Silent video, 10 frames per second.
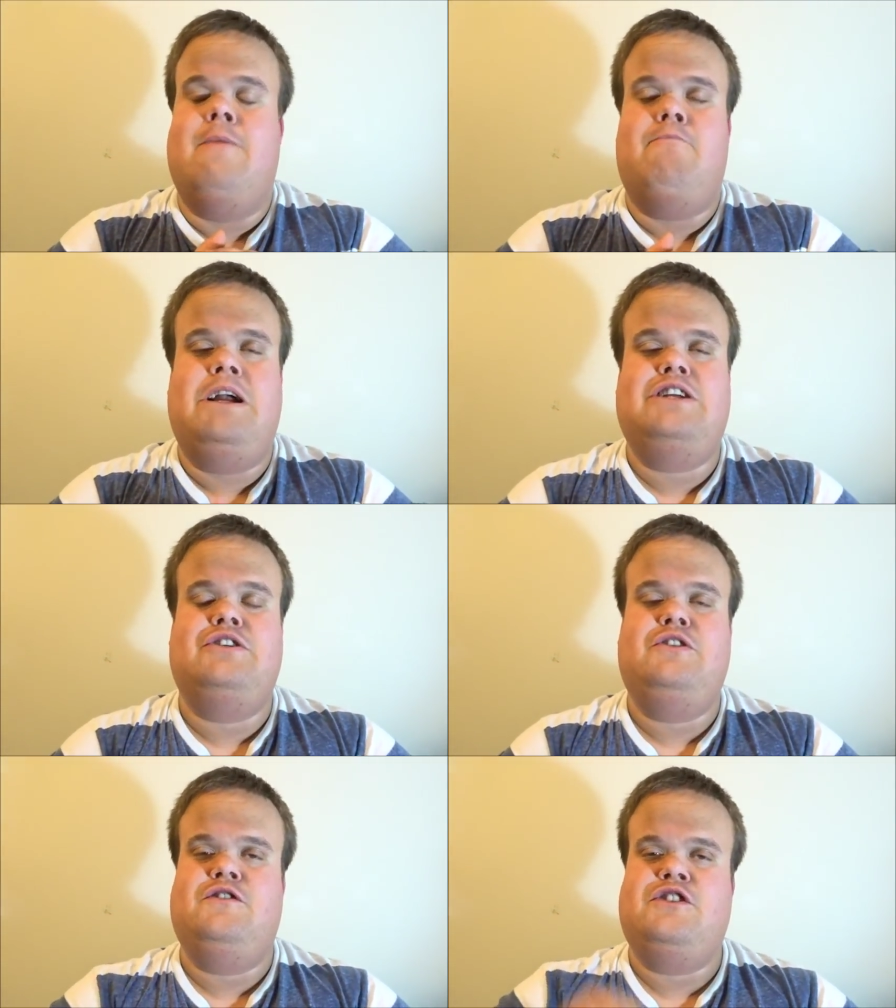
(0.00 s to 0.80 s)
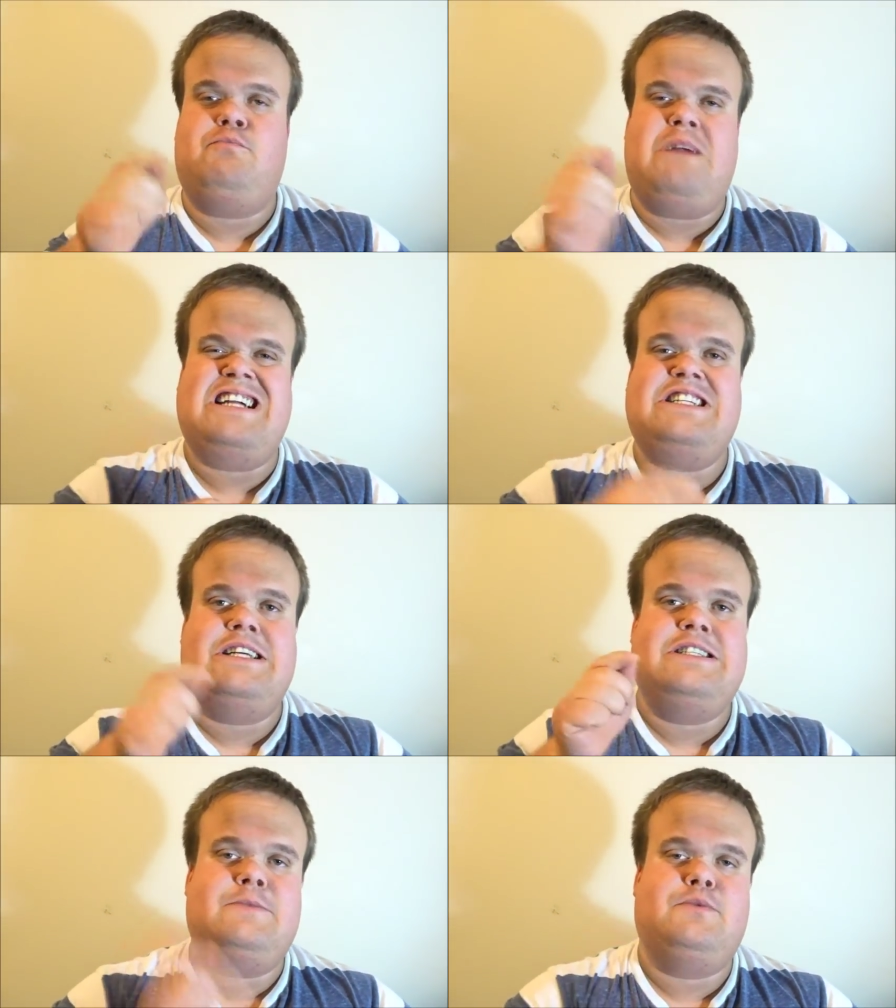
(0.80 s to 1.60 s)
make sure you smash
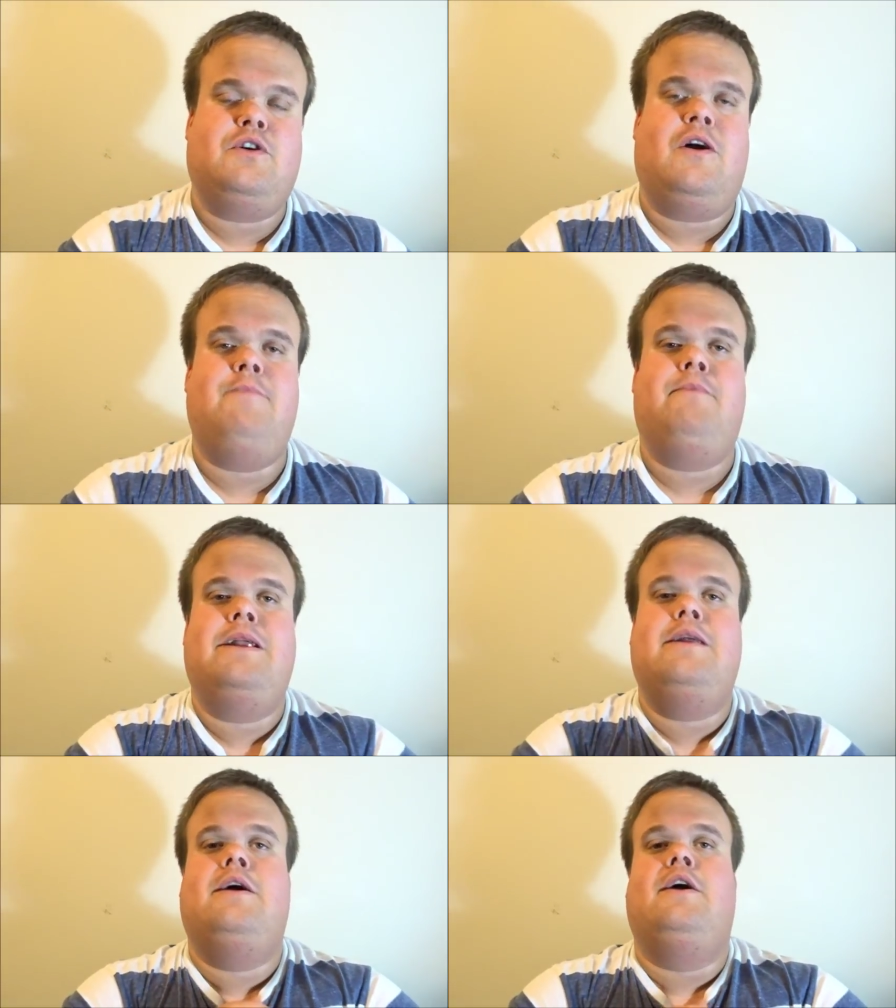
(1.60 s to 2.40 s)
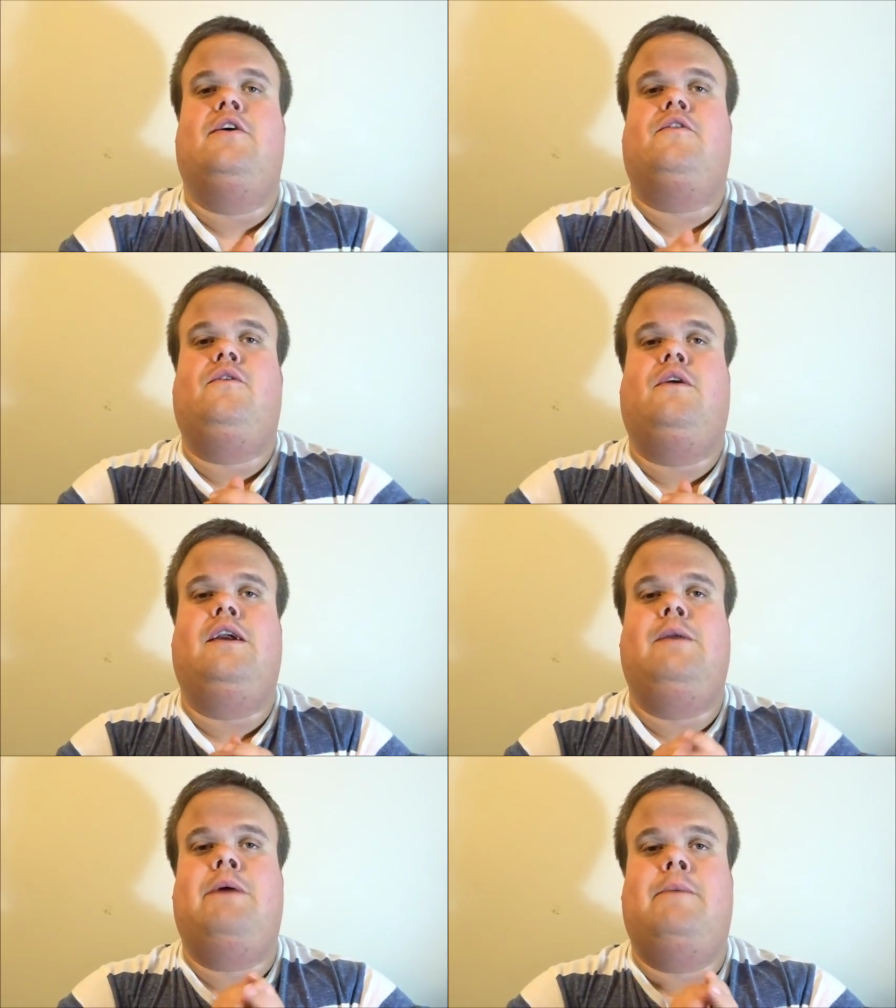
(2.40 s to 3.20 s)
that subscribe button so you can
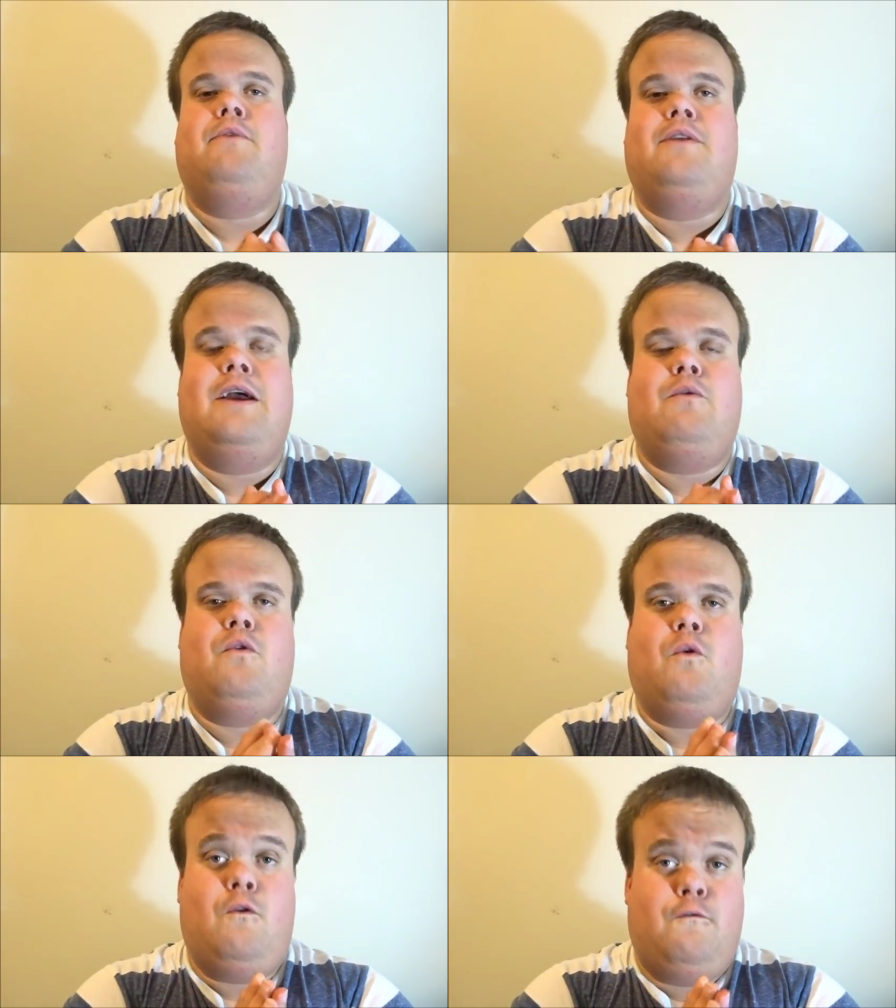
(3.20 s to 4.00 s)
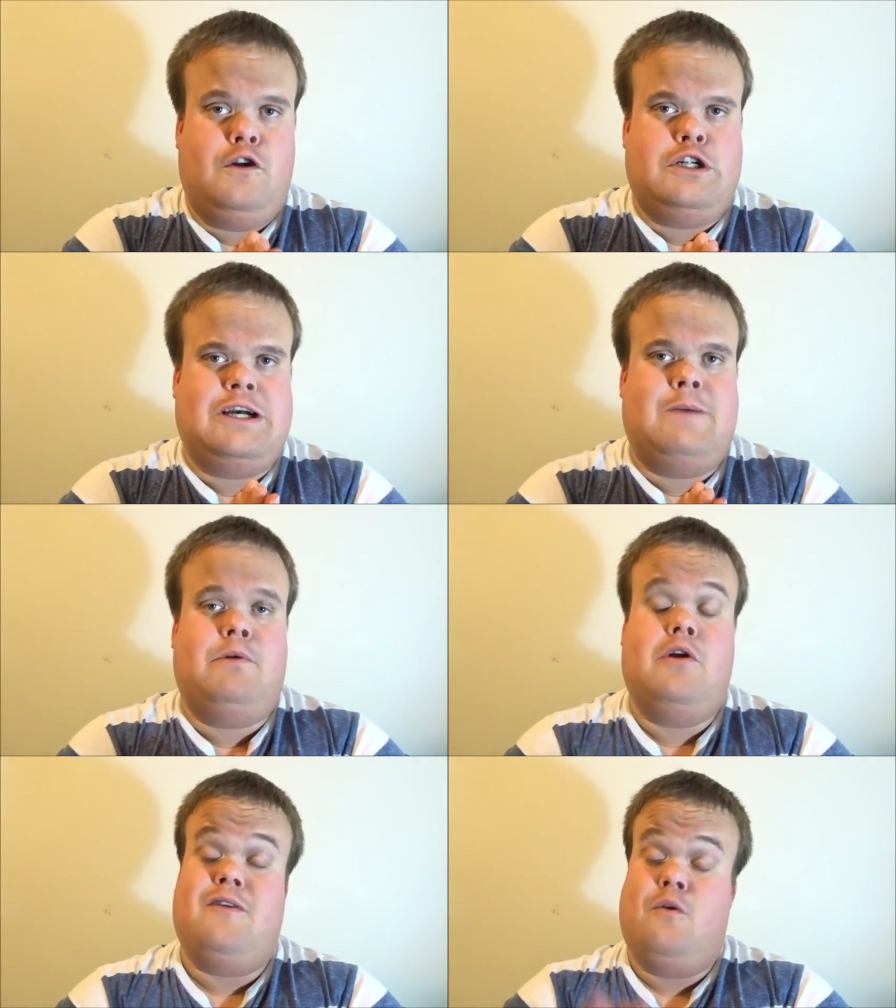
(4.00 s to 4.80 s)
keep up to date with all future
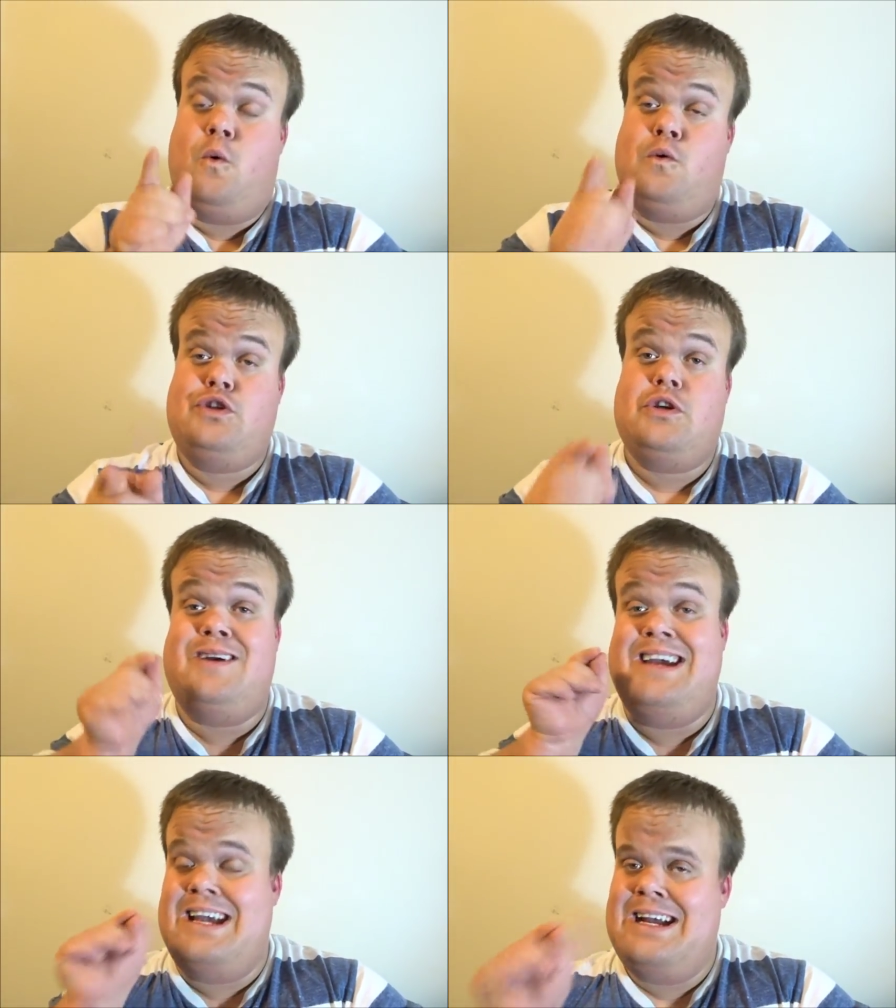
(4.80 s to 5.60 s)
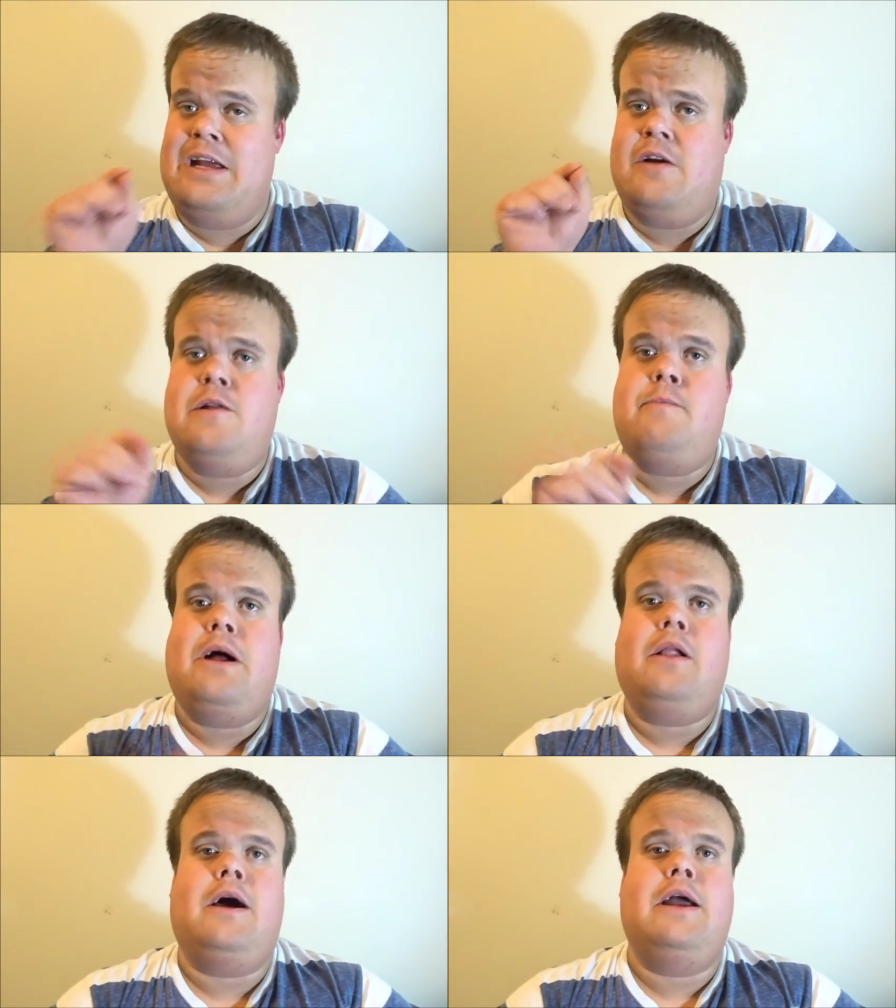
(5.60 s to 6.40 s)
uploads, and also click on the
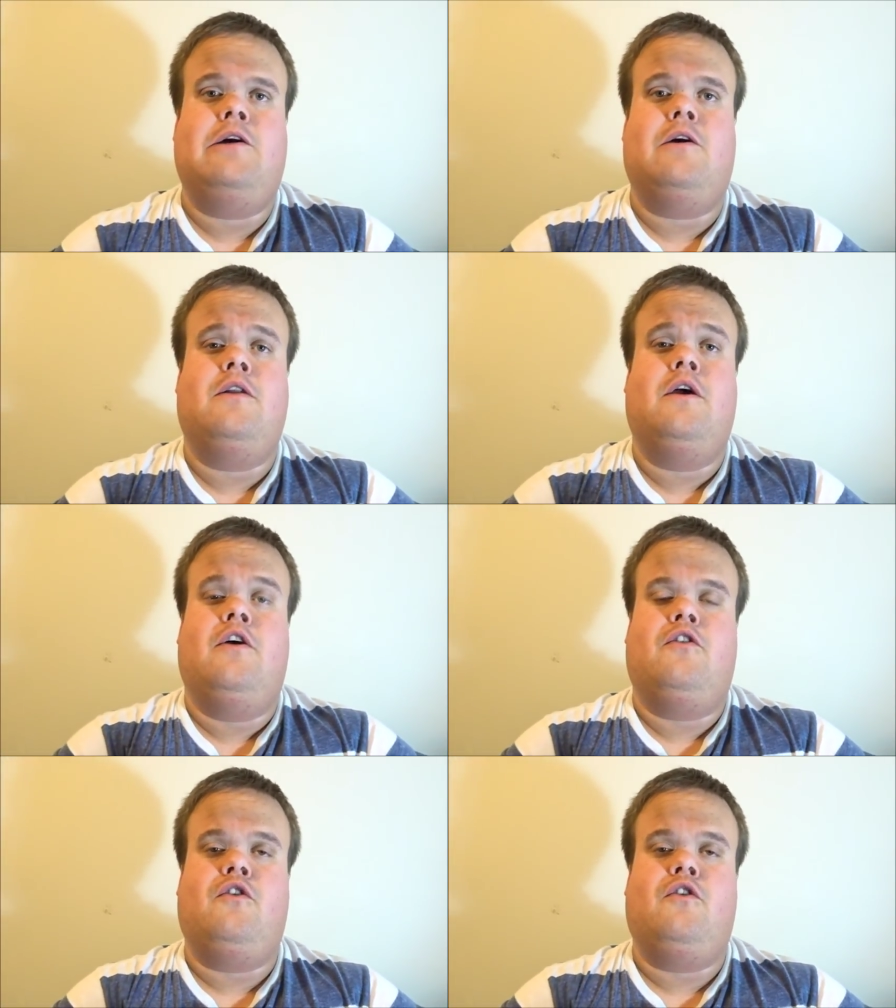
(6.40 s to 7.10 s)
bell icon so